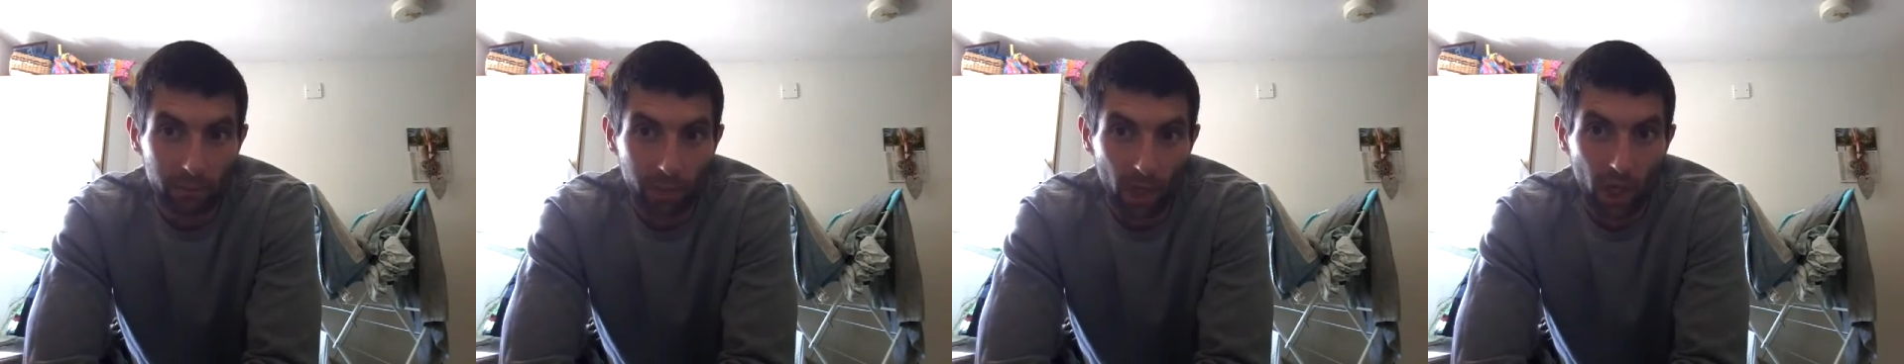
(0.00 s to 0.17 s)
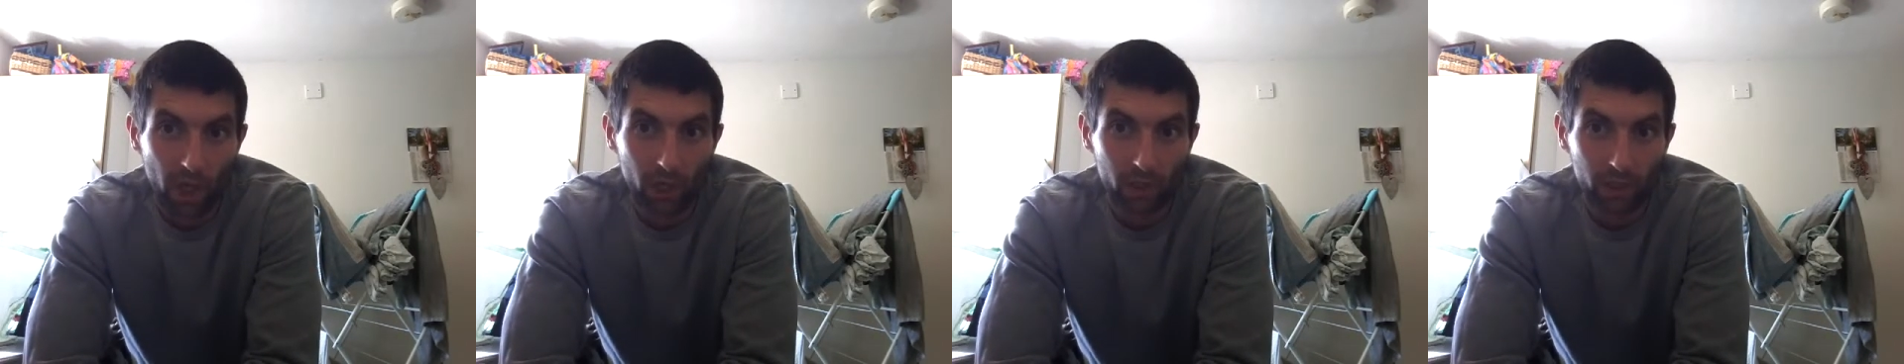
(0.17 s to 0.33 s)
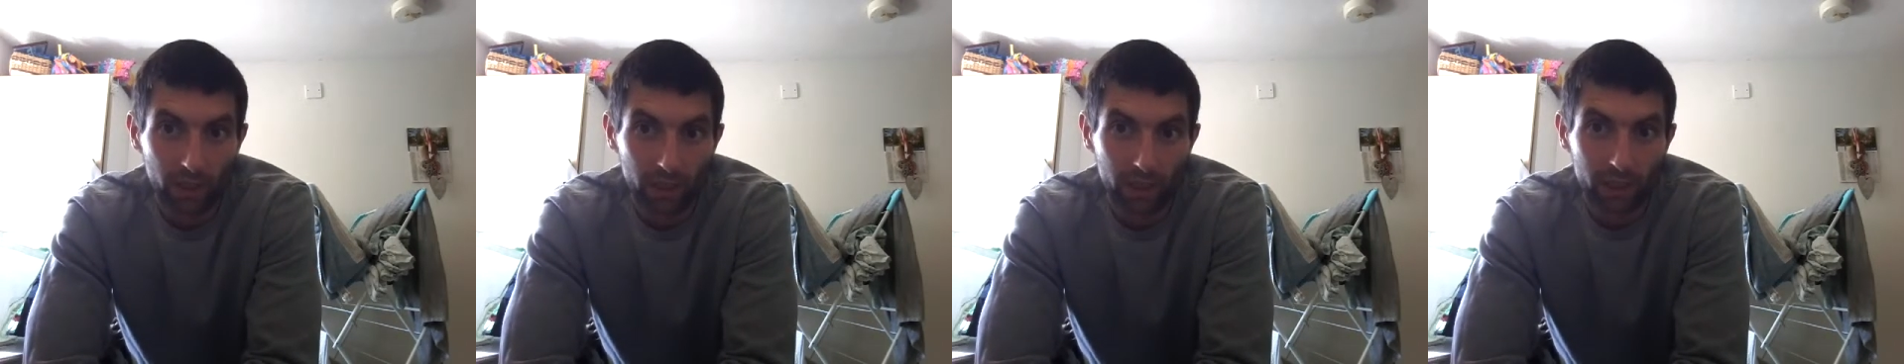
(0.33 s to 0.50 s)

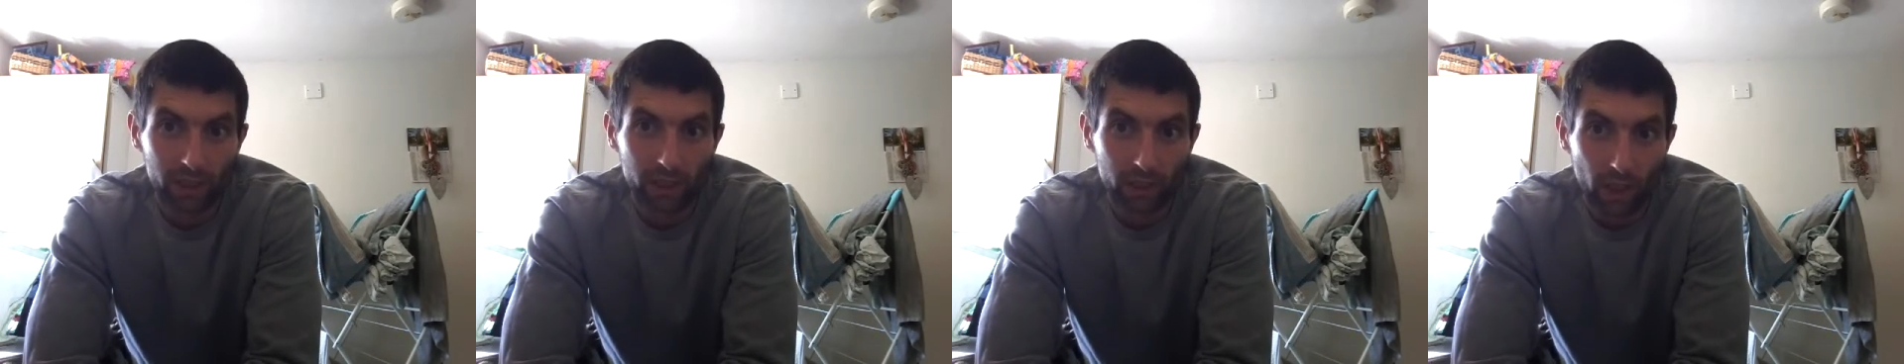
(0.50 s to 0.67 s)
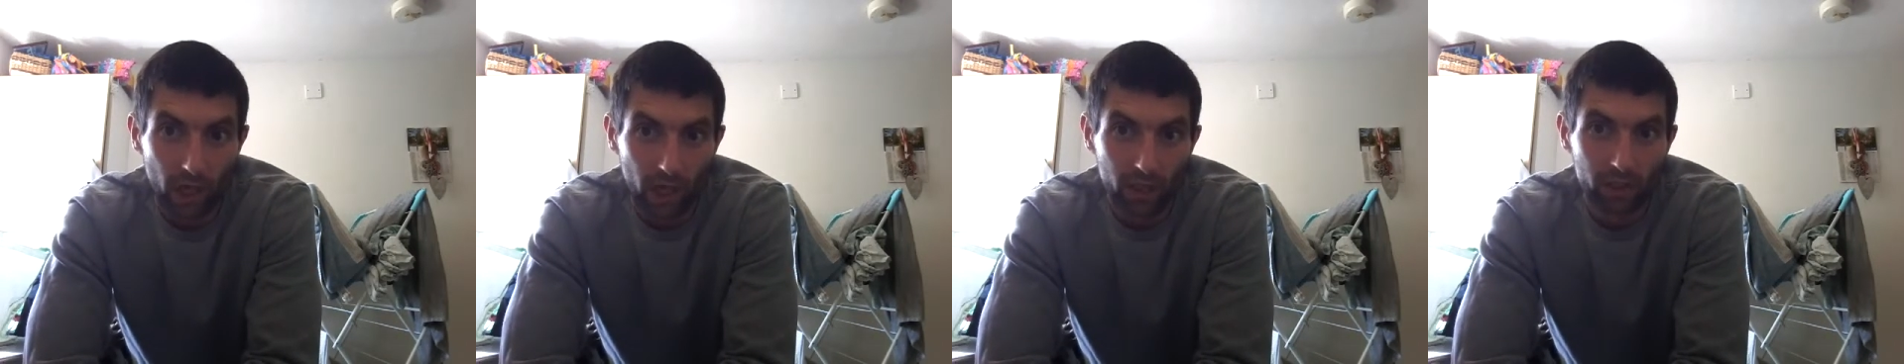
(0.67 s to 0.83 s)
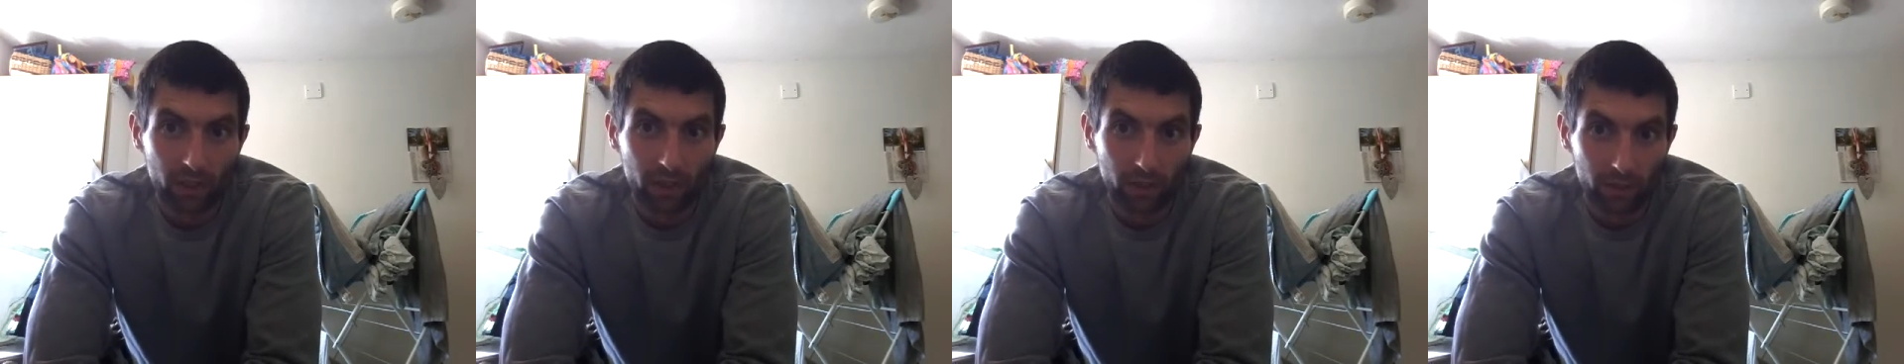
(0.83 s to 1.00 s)
Burnley
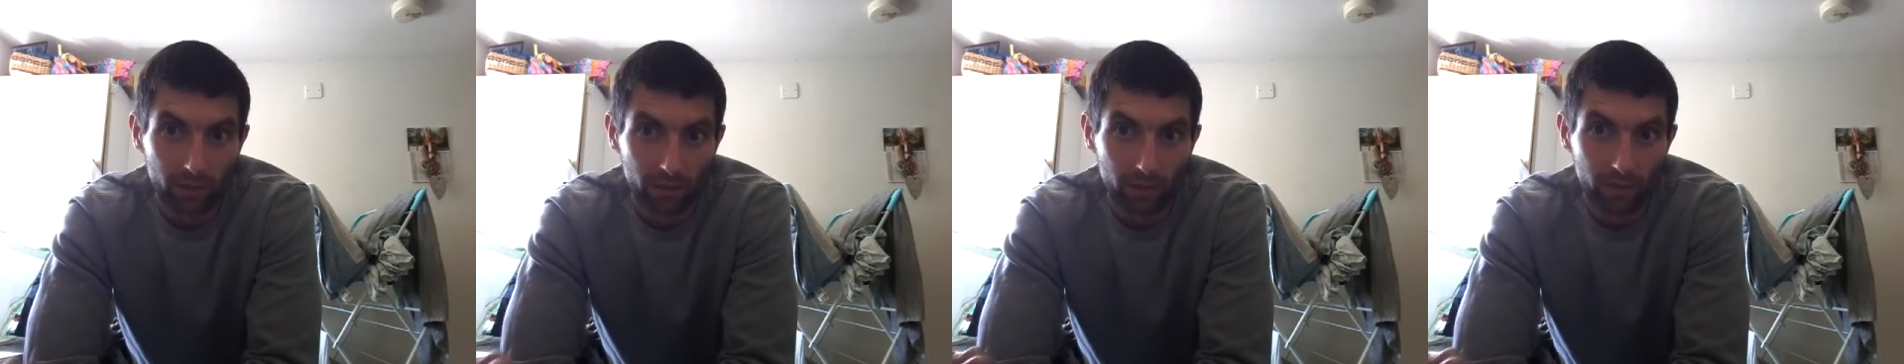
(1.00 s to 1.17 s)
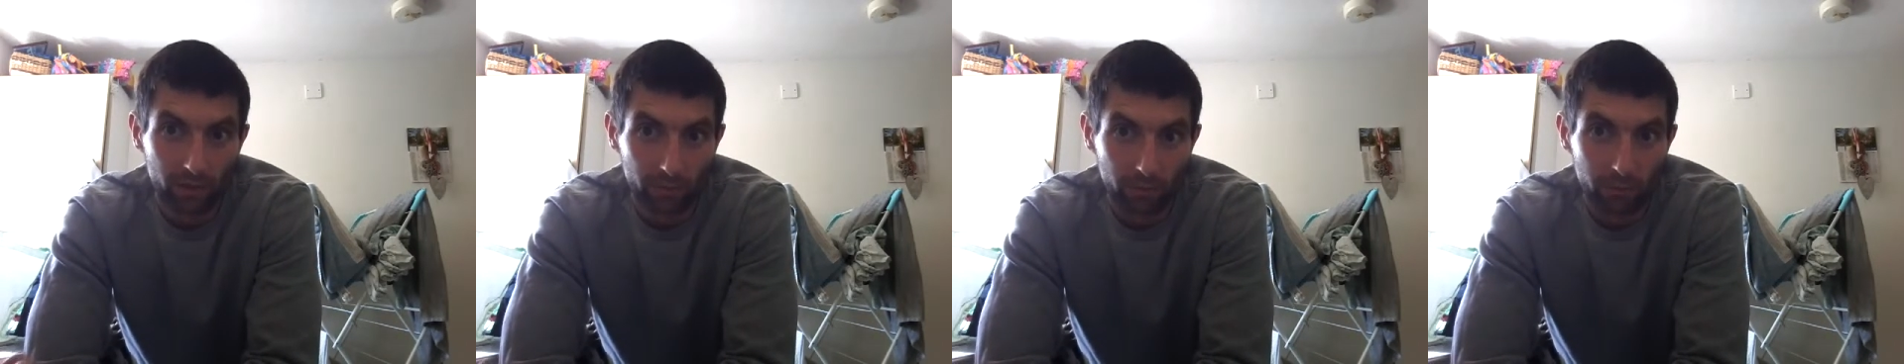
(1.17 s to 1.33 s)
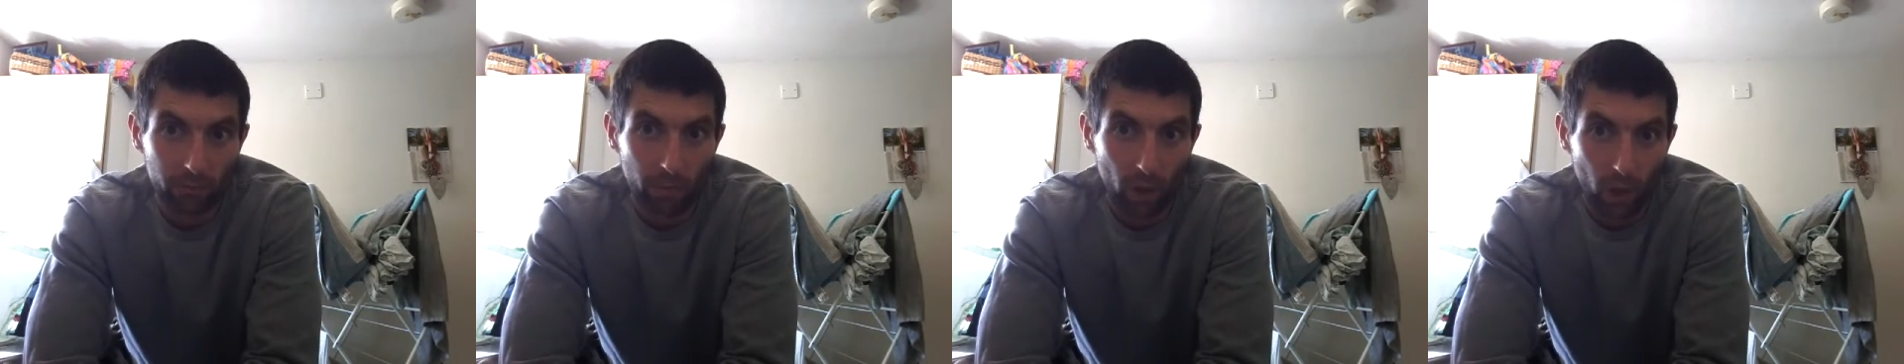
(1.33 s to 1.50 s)
younger
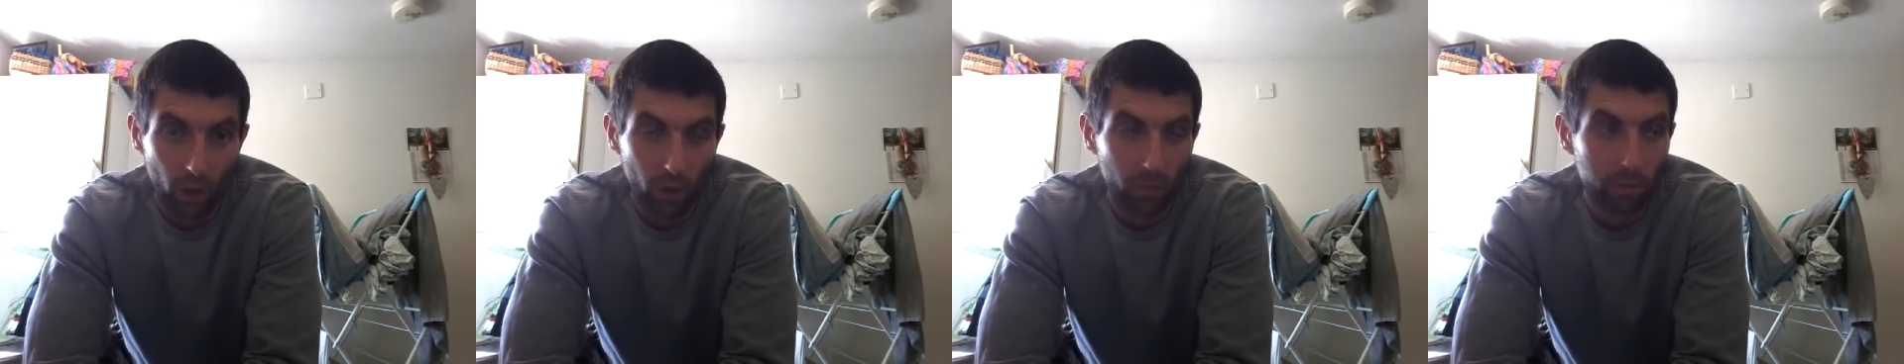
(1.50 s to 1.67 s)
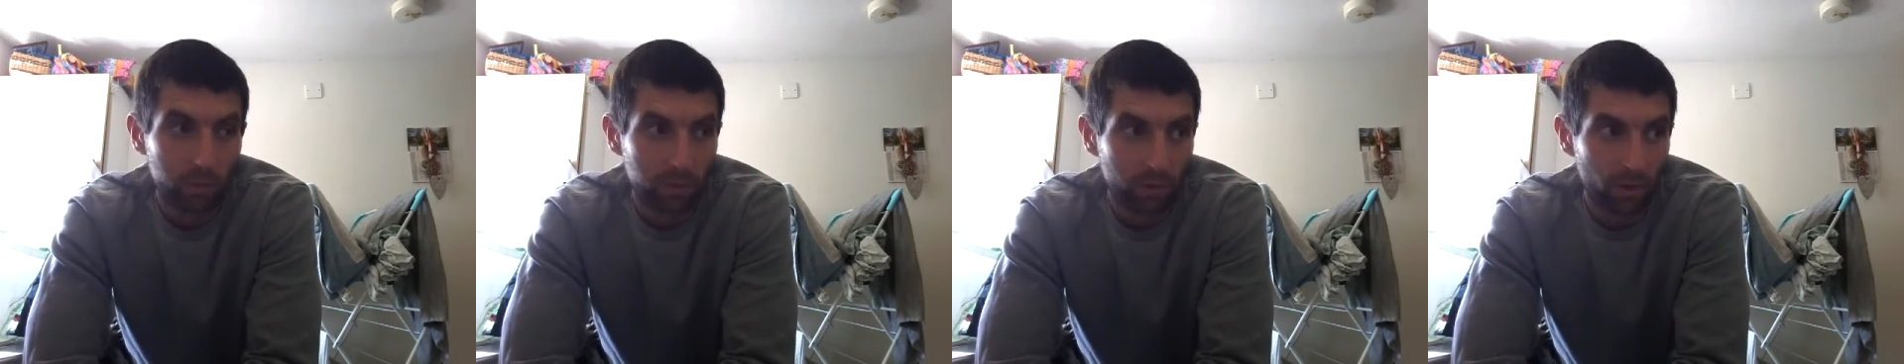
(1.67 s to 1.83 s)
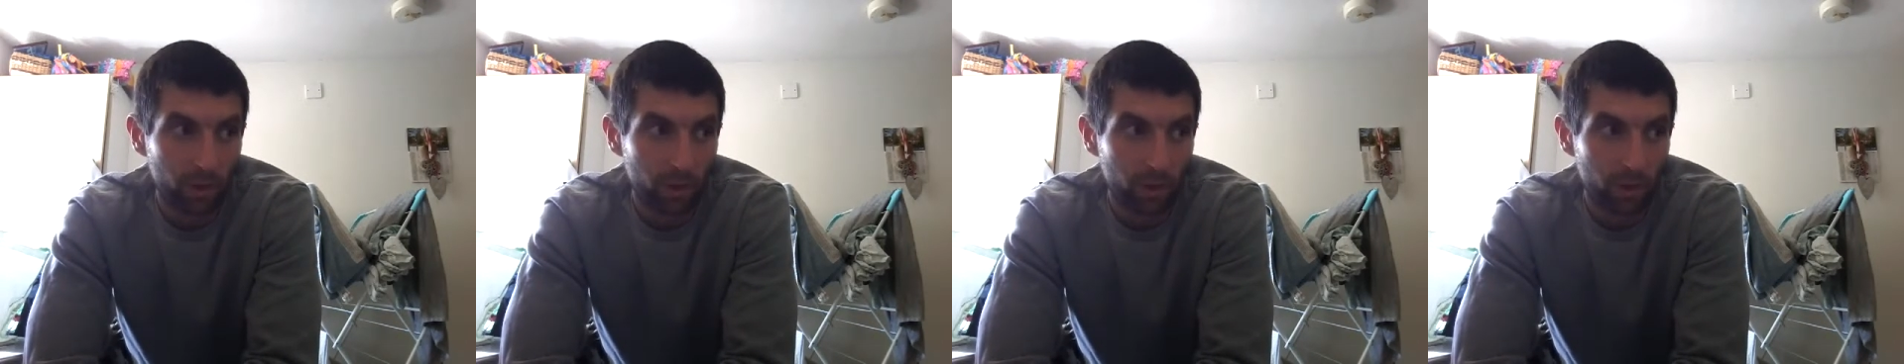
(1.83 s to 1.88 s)
mob,